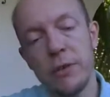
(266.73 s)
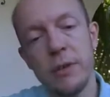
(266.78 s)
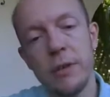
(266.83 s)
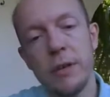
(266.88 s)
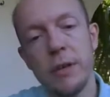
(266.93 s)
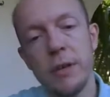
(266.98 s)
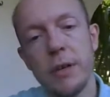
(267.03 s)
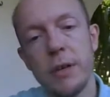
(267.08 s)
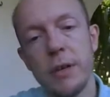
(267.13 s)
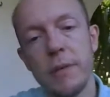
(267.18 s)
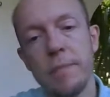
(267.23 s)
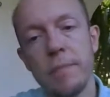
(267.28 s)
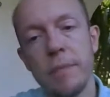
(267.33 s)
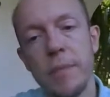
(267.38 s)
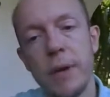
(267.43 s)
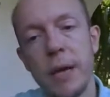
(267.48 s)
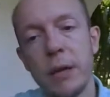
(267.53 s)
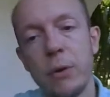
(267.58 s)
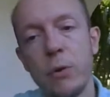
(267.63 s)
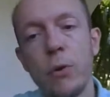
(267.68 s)
the
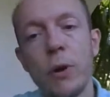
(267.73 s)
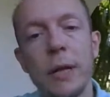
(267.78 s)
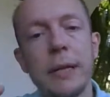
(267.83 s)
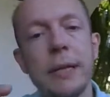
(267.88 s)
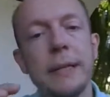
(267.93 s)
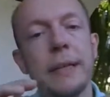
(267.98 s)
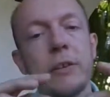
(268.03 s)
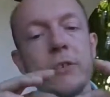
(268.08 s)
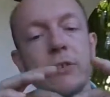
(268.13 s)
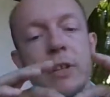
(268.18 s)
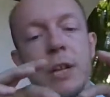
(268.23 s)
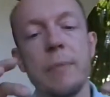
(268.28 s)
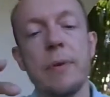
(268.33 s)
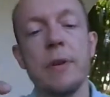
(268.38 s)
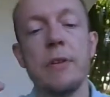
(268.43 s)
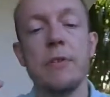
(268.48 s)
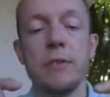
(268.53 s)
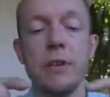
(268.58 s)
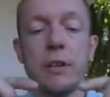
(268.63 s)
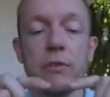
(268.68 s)
Google Analytics
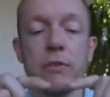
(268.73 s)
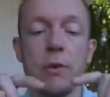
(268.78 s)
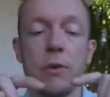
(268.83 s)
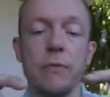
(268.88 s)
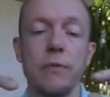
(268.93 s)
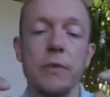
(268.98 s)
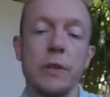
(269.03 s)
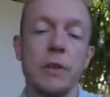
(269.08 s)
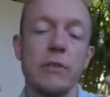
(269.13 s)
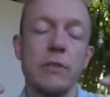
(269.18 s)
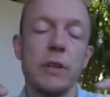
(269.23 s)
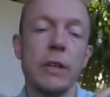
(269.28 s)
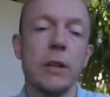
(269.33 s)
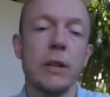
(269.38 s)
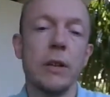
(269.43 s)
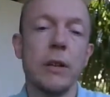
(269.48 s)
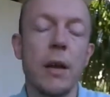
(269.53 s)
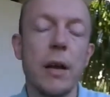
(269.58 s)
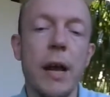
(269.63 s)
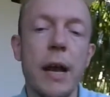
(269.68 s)
snippets, there's often this
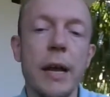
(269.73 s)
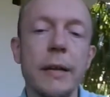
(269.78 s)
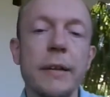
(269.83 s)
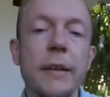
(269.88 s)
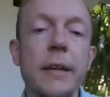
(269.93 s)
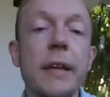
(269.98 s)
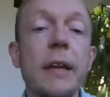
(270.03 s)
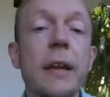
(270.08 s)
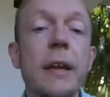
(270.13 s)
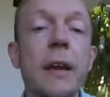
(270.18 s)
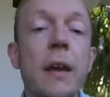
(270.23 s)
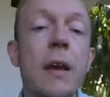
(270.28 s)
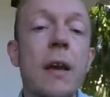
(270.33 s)
little ID.